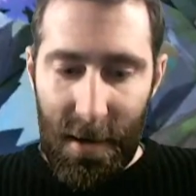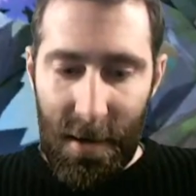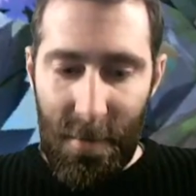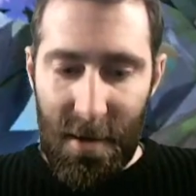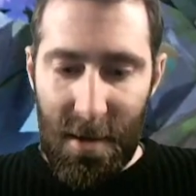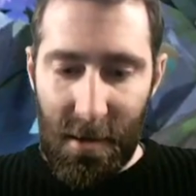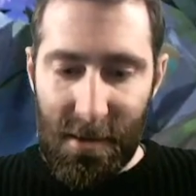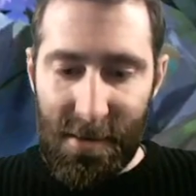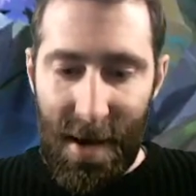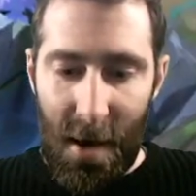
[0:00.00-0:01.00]
And I'm actually going
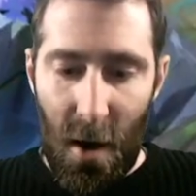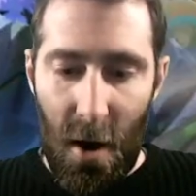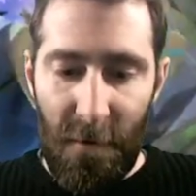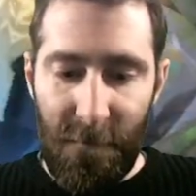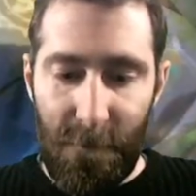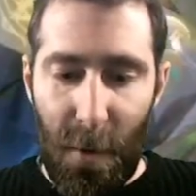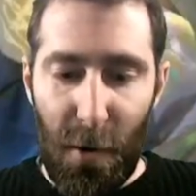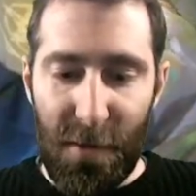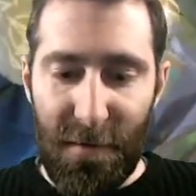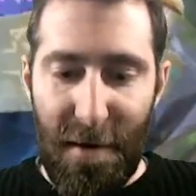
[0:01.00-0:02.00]
to sell off
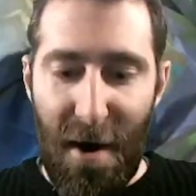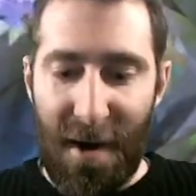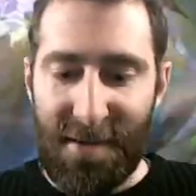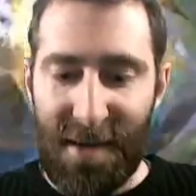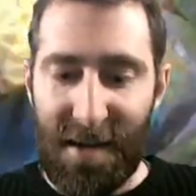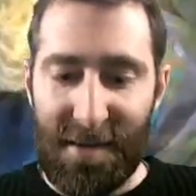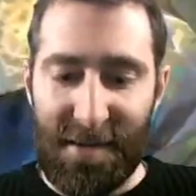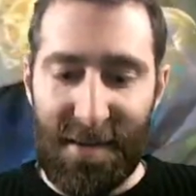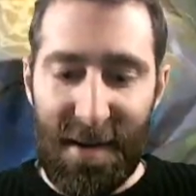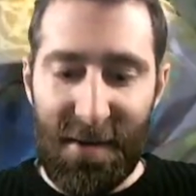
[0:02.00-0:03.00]
both of our Ice
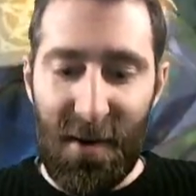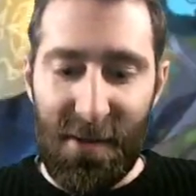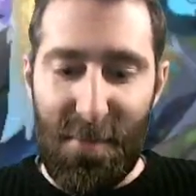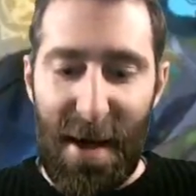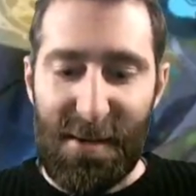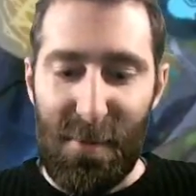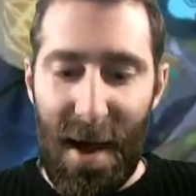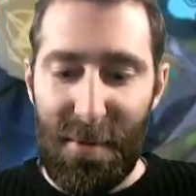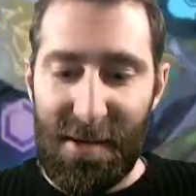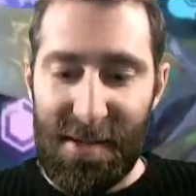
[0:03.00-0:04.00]
Tusks. Not the best
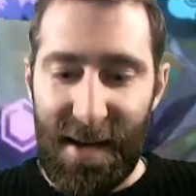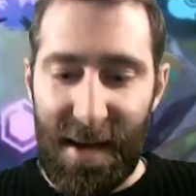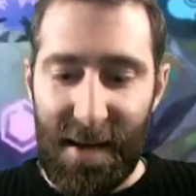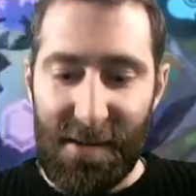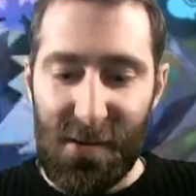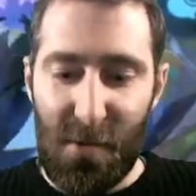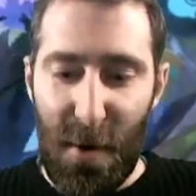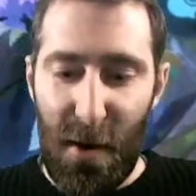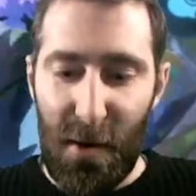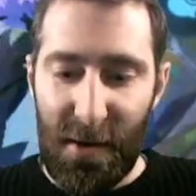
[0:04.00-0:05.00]
play, but just to get a
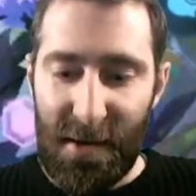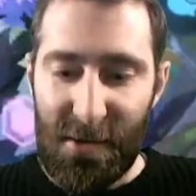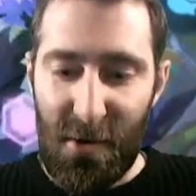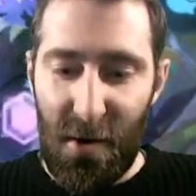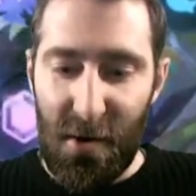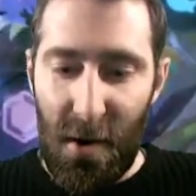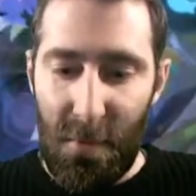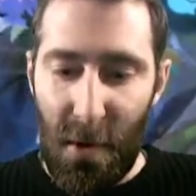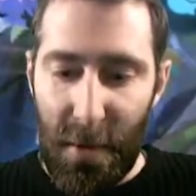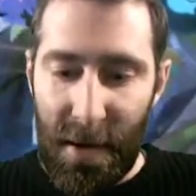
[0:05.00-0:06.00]
super early, strong
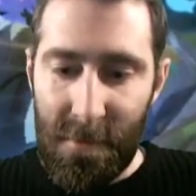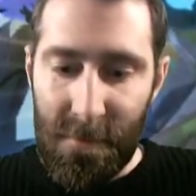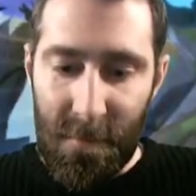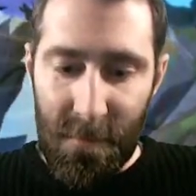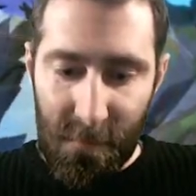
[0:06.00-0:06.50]
combo in.